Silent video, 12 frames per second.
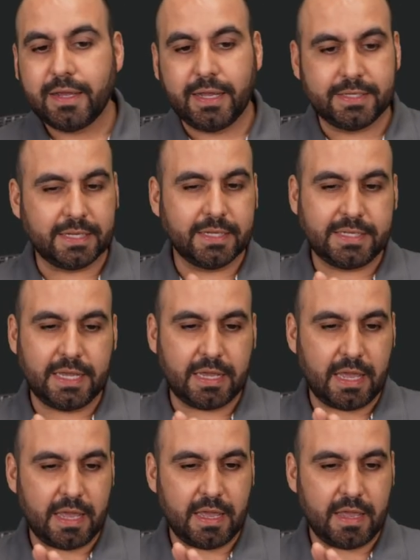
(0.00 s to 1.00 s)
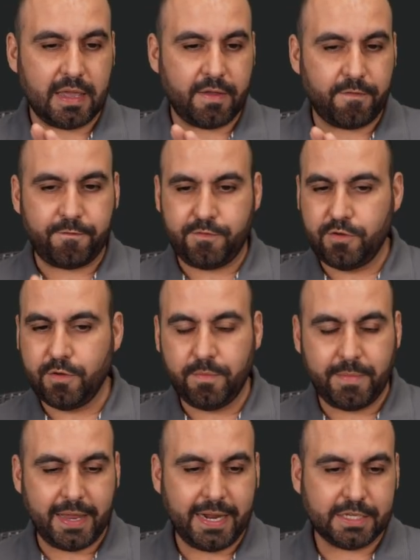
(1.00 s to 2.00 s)
It's gonna take a few
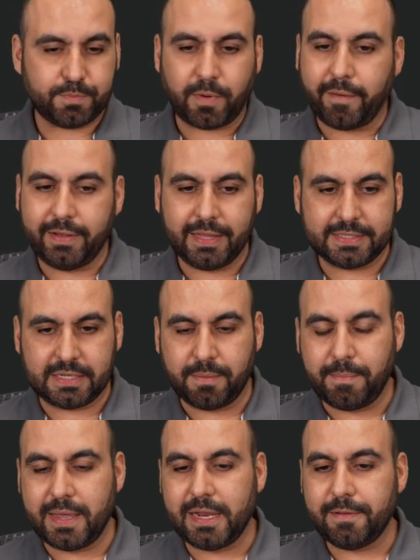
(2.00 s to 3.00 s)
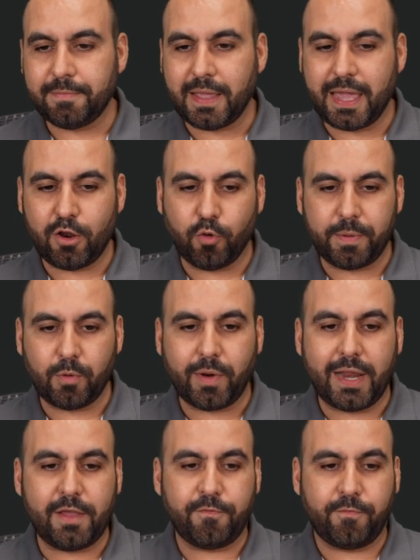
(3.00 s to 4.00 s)
minutes, probably less than a minute, and it'll be
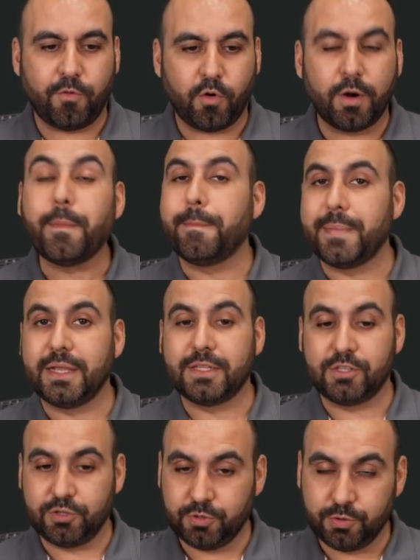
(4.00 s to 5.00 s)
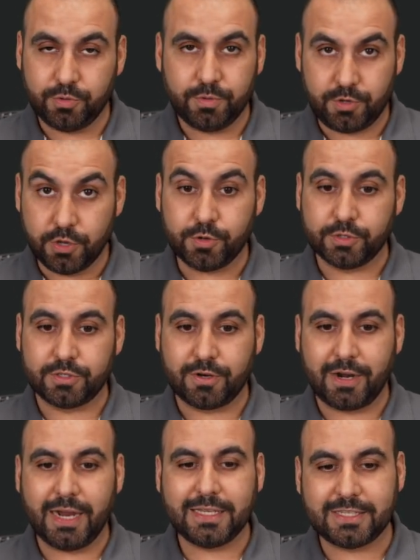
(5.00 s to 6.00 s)
ready for me to use,
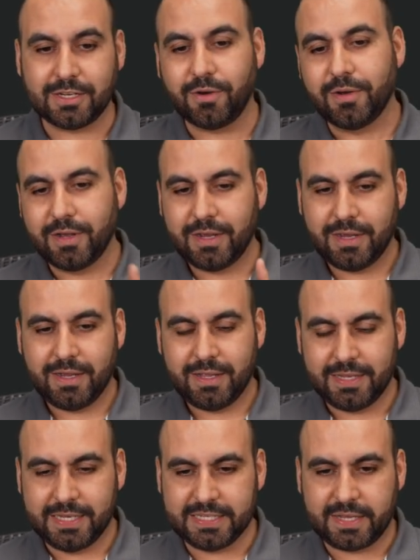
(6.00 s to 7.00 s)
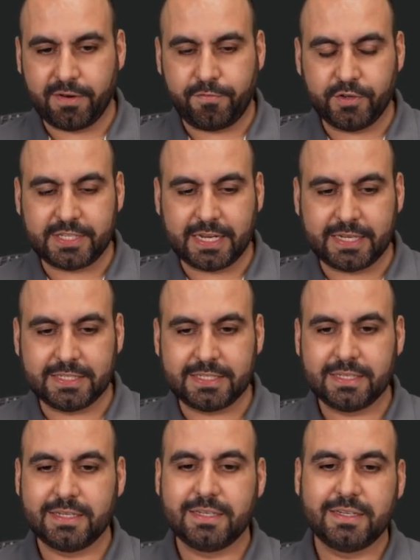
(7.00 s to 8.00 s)
all right? So let's get a few seconds.